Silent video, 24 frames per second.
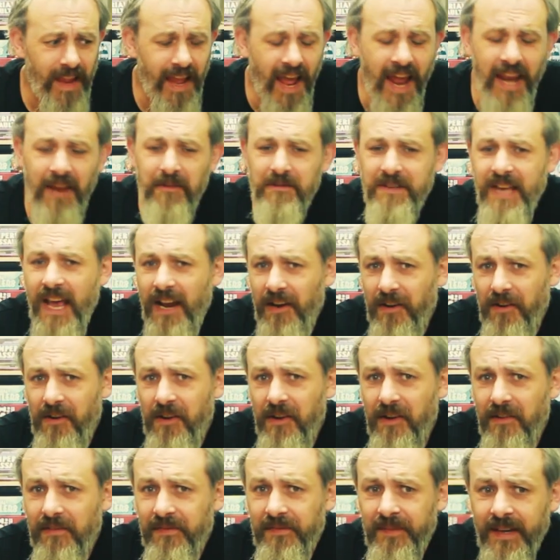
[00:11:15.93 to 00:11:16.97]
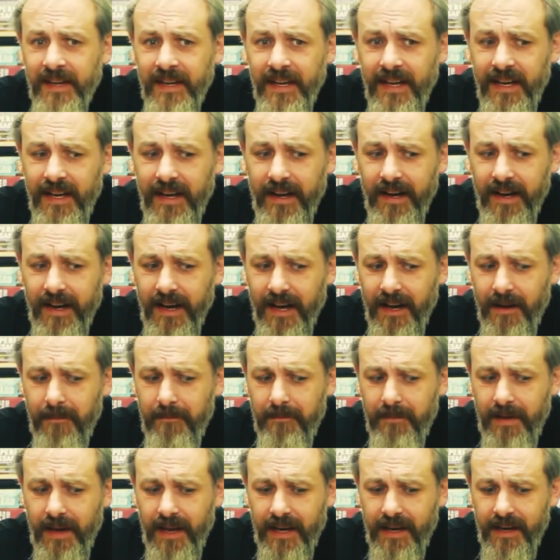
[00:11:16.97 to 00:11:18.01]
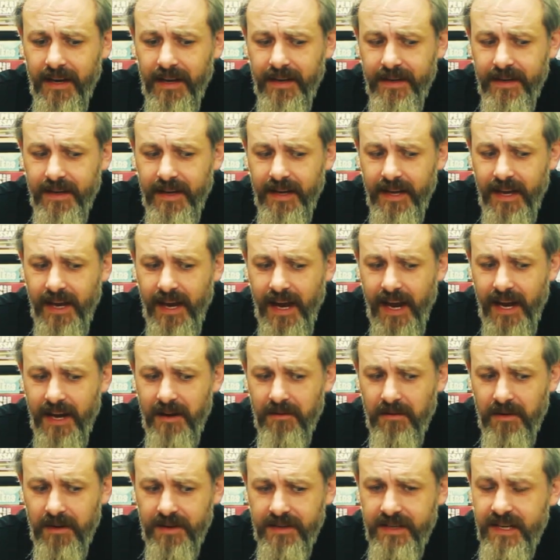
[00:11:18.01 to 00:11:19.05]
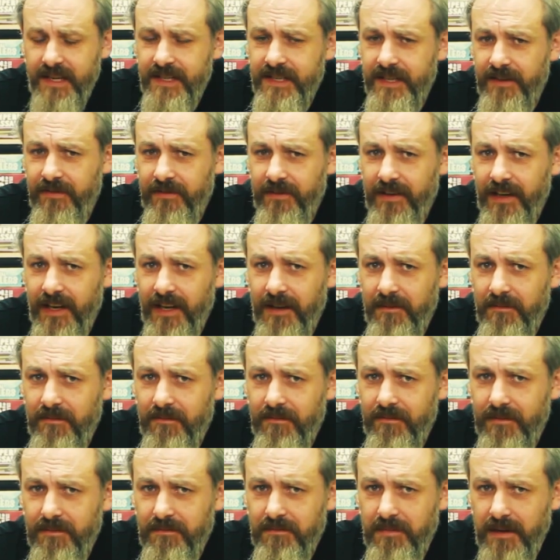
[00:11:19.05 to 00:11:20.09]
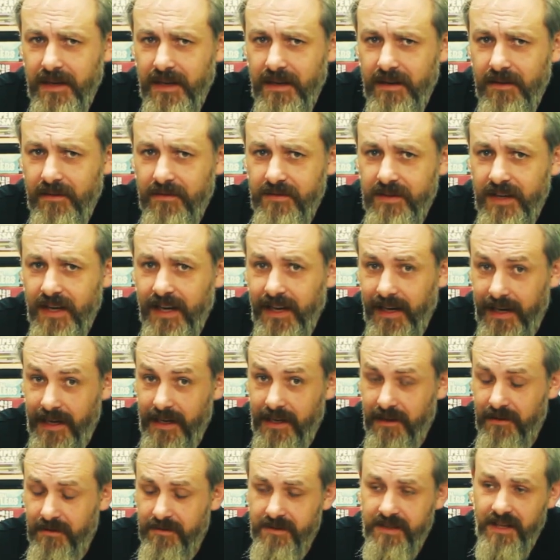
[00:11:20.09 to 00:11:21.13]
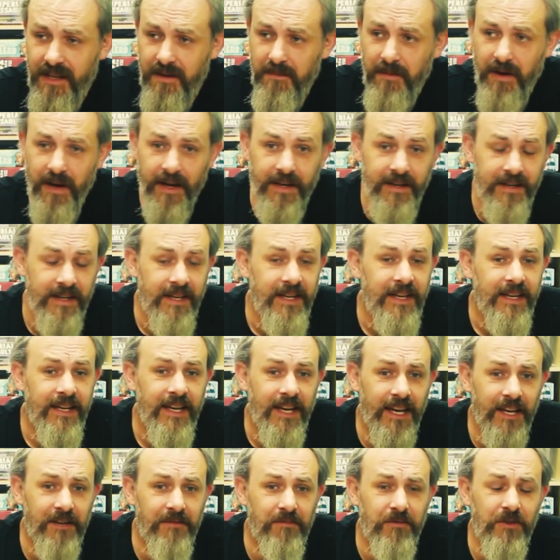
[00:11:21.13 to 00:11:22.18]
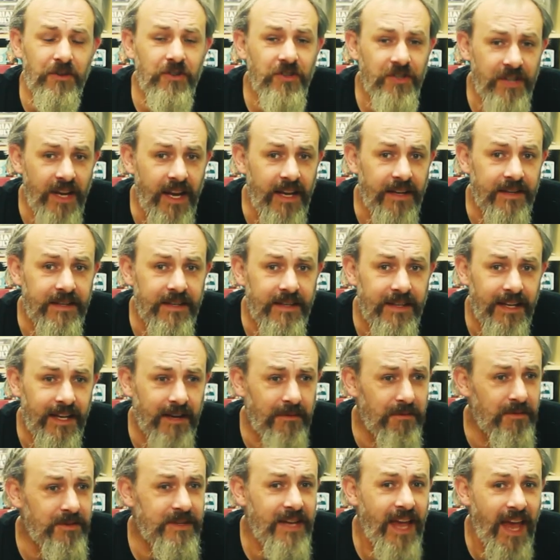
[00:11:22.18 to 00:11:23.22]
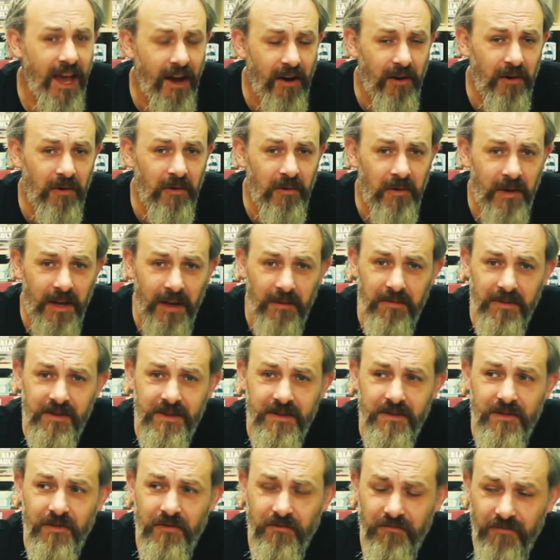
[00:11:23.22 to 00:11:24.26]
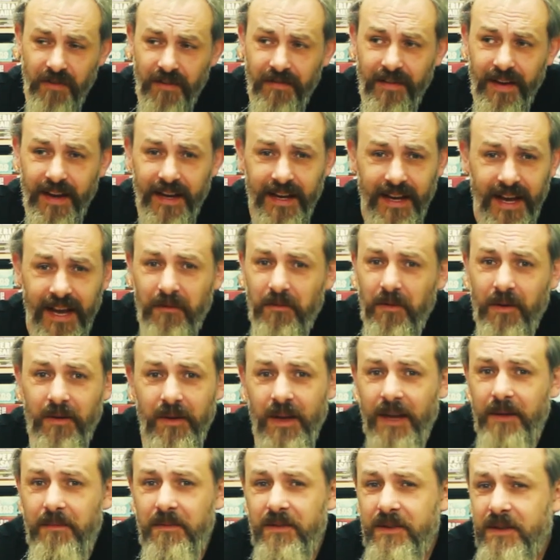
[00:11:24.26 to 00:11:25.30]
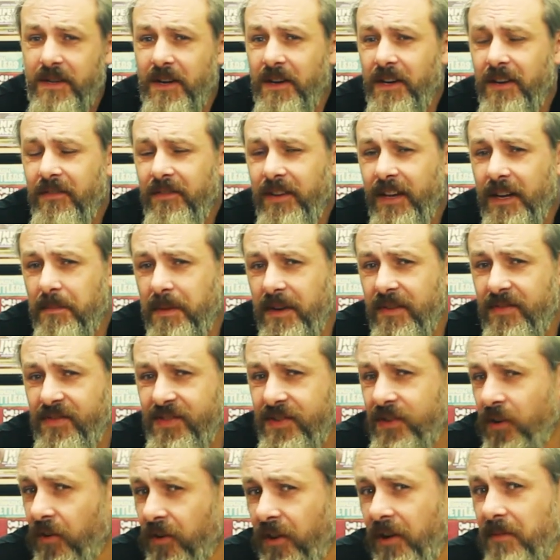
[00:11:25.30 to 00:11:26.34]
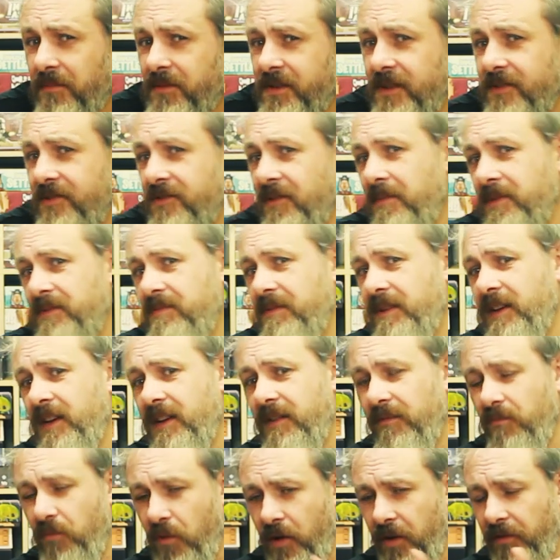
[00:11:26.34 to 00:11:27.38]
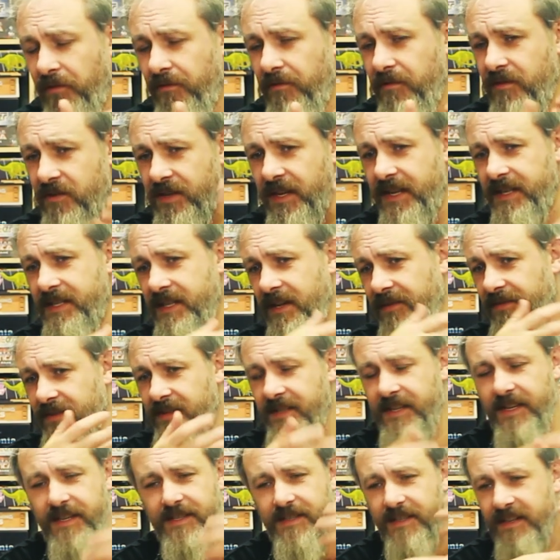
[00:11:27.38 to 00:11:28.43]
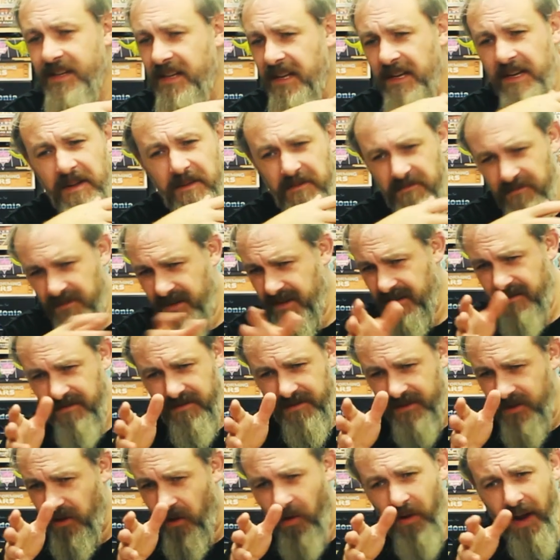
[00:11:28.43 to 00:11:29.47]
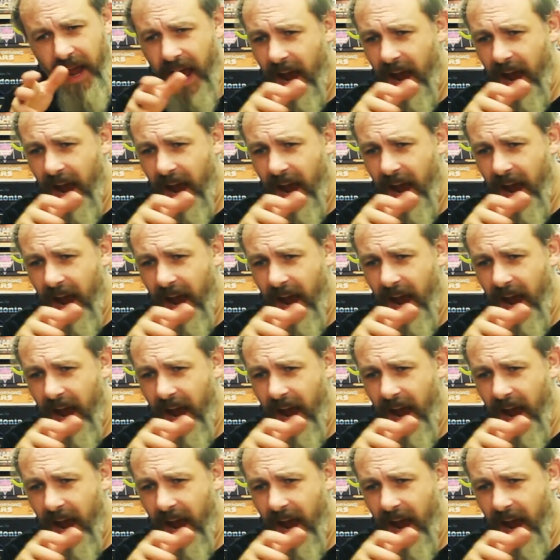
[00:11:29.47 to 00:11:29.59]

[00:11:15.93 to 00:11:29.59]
and it was hell on earth. Um, and uh, anyone that says differently would be obviously clearly losing their mind. It was shit. It was hell. It was horrific. It was kind of like a bit of Stockholm syndrome as we kind of worked through season after season. Long